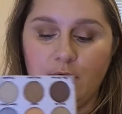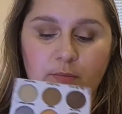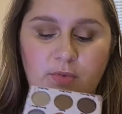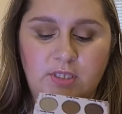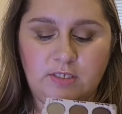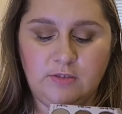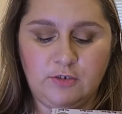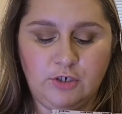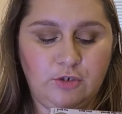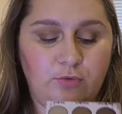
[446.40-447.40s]
These
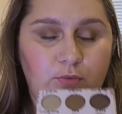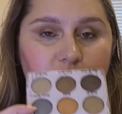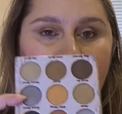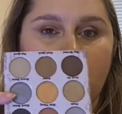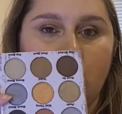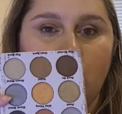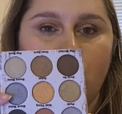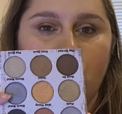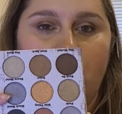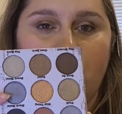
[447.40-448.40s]
two like
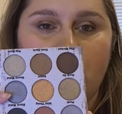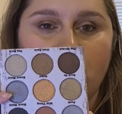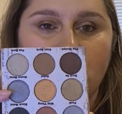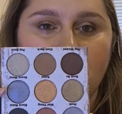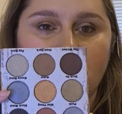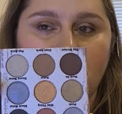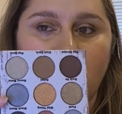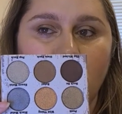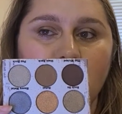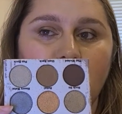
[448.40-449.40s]
grayish,
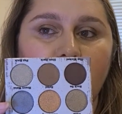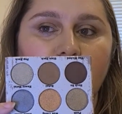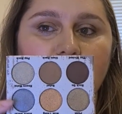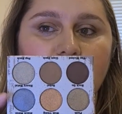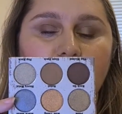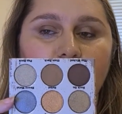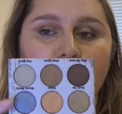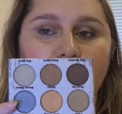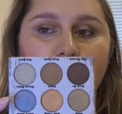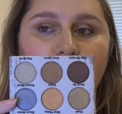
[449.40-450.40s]
cool toned,
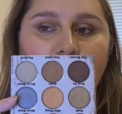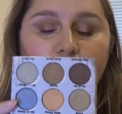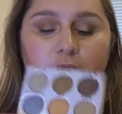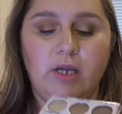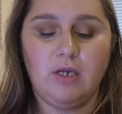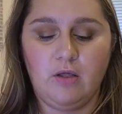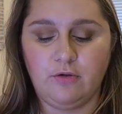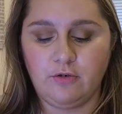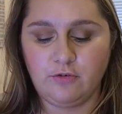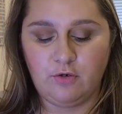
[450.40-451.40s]
bluey gray
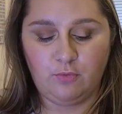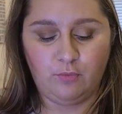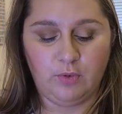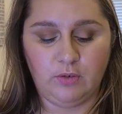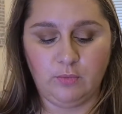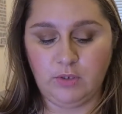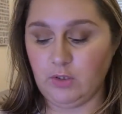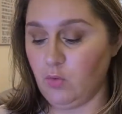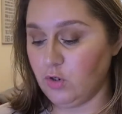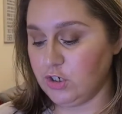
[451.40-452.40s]
colors are really, really
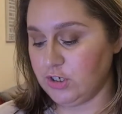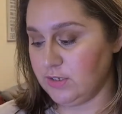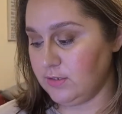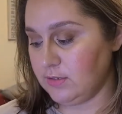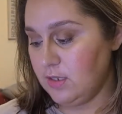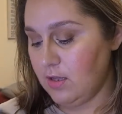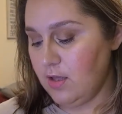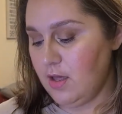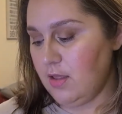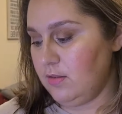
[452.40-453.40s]
gorgeous.
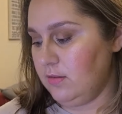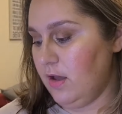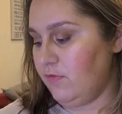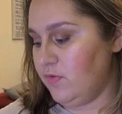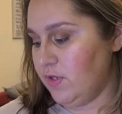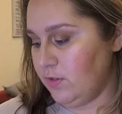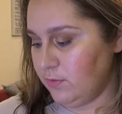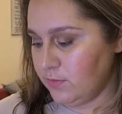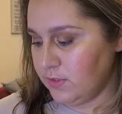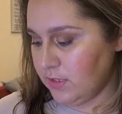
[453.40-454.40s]
Love
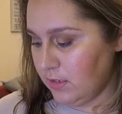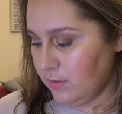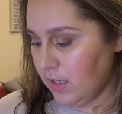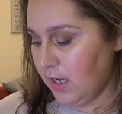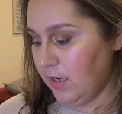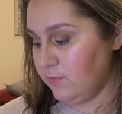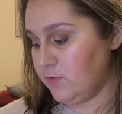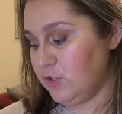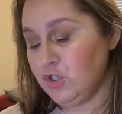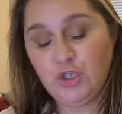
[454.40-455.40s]
those. I have
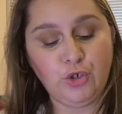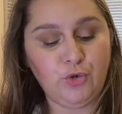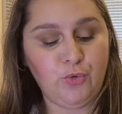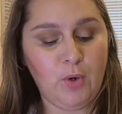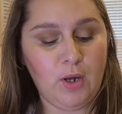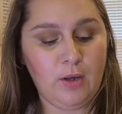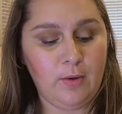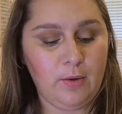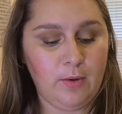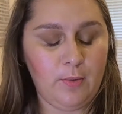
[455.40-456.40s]
2
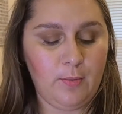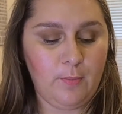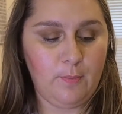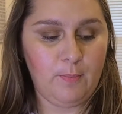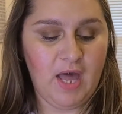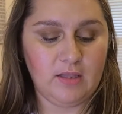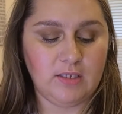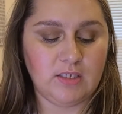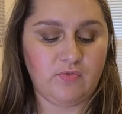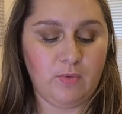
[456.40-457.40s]

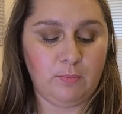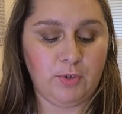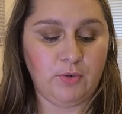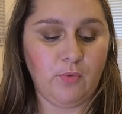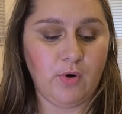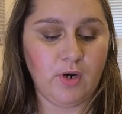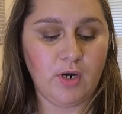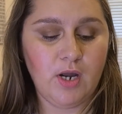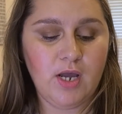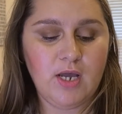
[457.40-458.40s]
palettes from
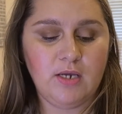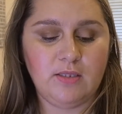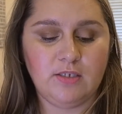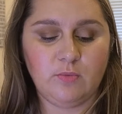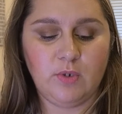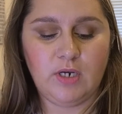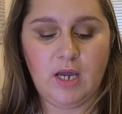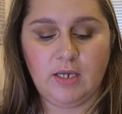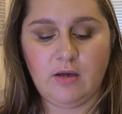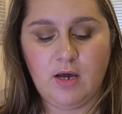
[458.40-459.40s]
Pure. This one
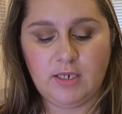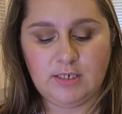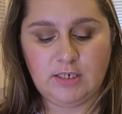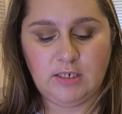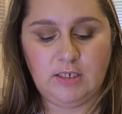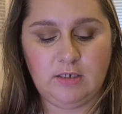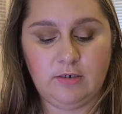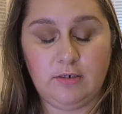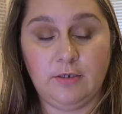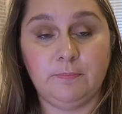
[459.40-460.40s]
I got in